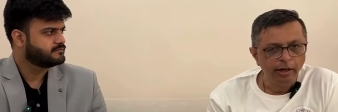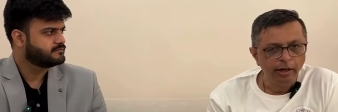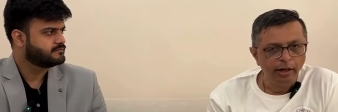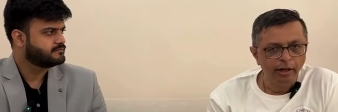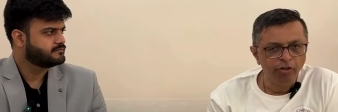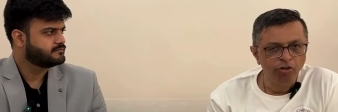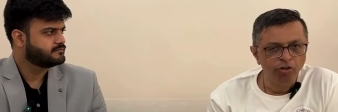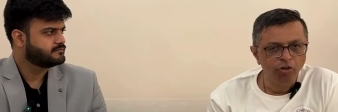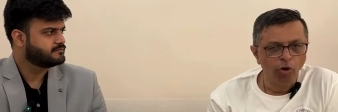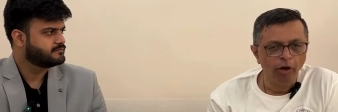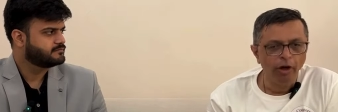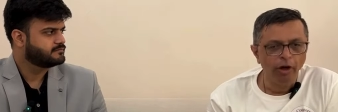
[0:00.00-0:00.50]

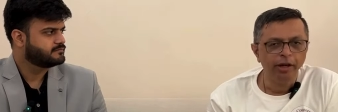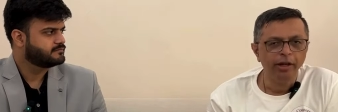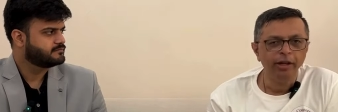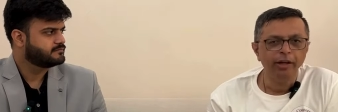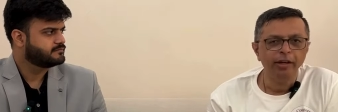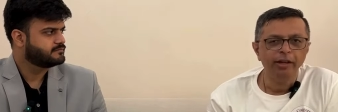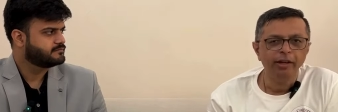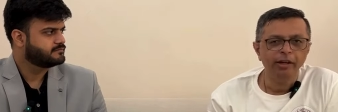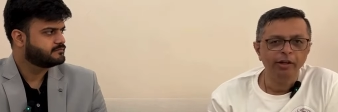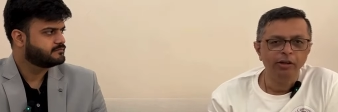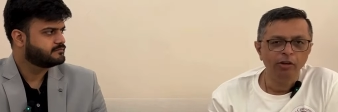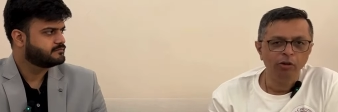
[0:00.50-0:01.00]
Speaker 1: enjoy
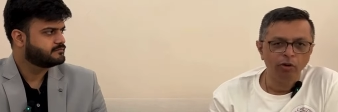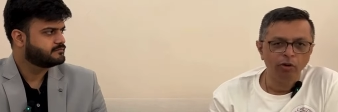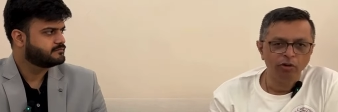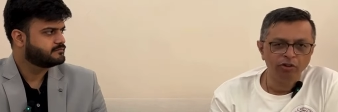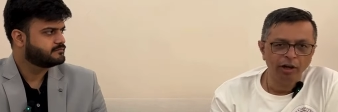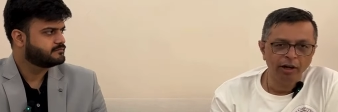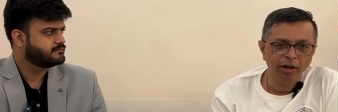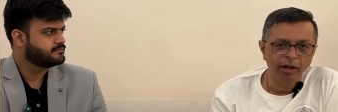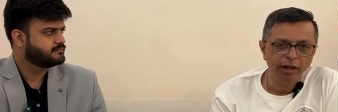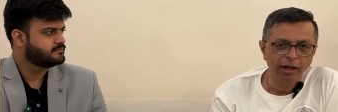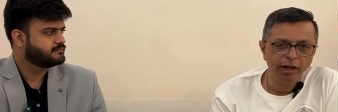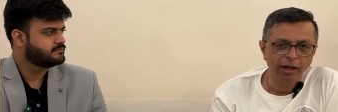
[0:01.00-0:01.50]
your
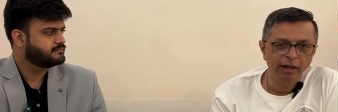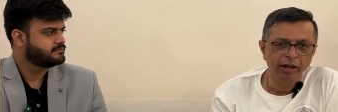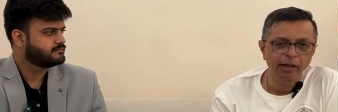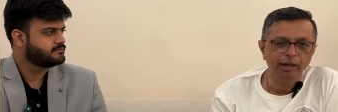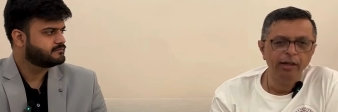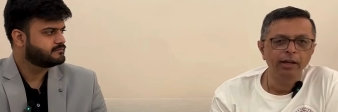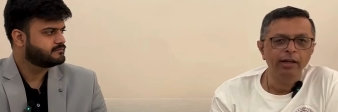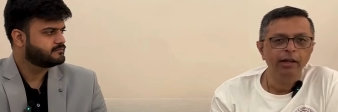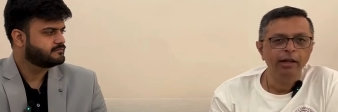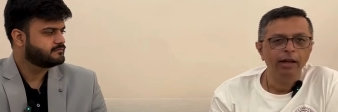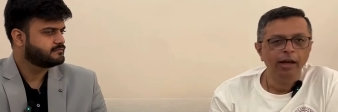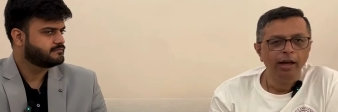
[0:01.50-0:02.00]
Sunday.
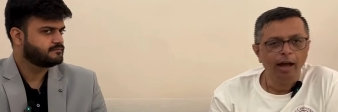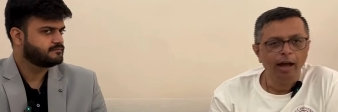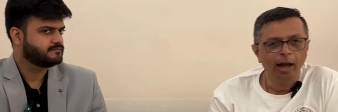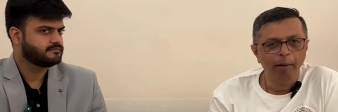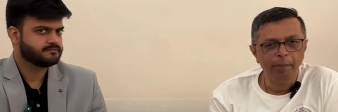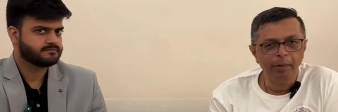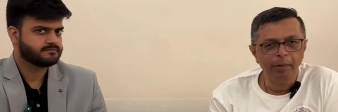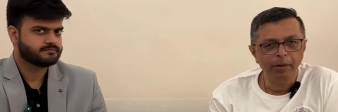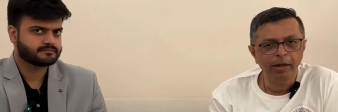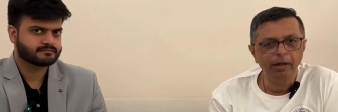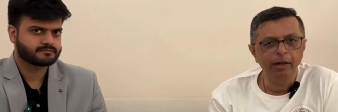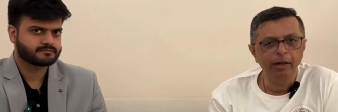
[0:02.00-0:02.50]

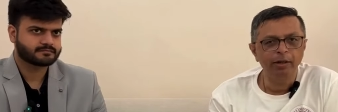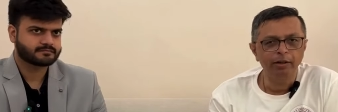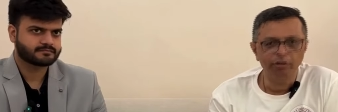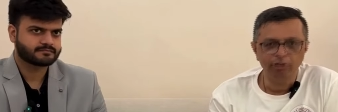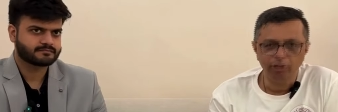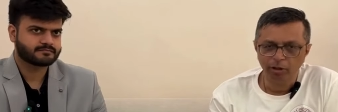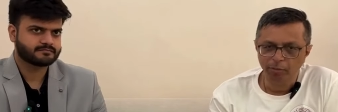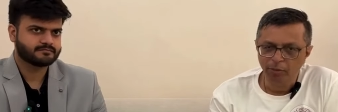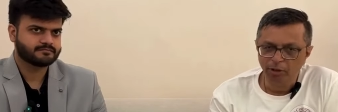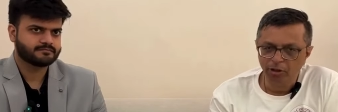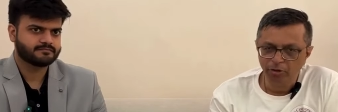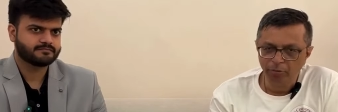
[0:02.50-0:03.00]
Happy
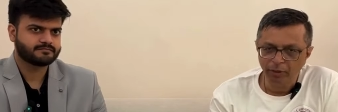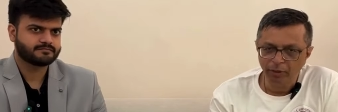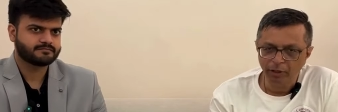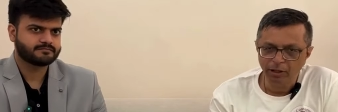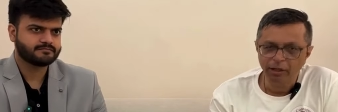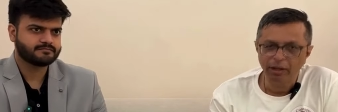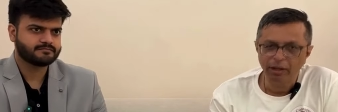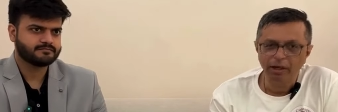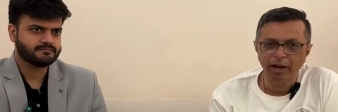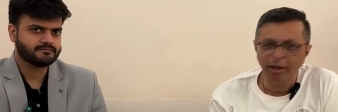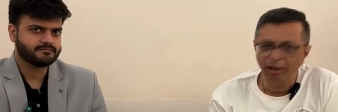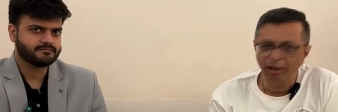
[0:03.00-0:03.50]

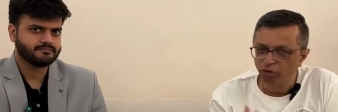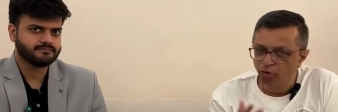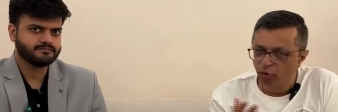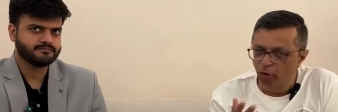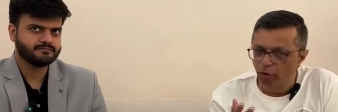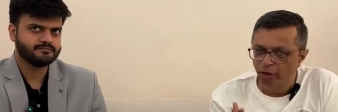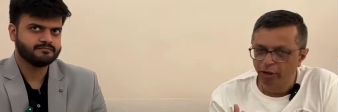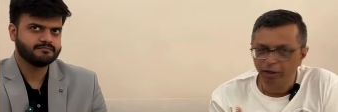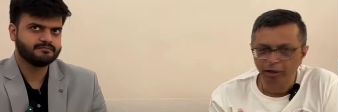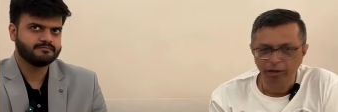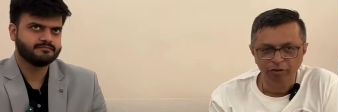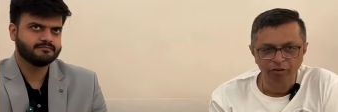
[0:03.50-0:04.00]
Janmashtami.
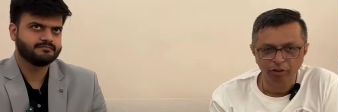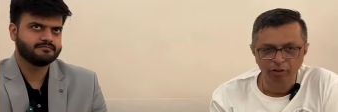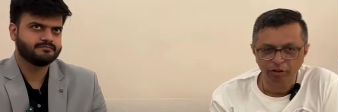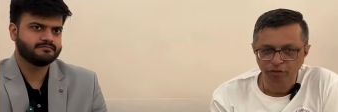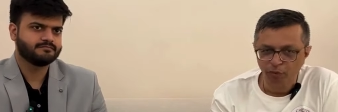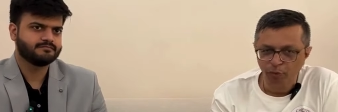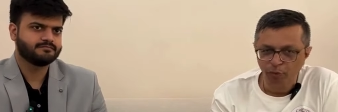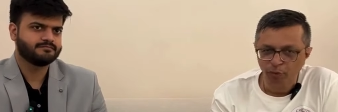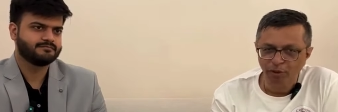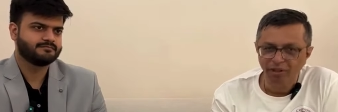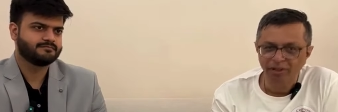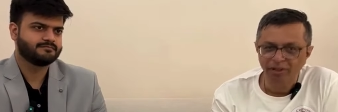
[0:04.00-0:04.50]
Enjoy Krishna's
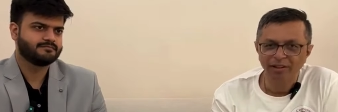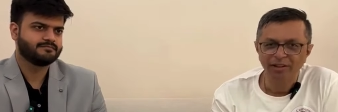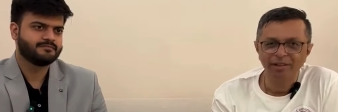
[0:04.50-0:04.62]
food.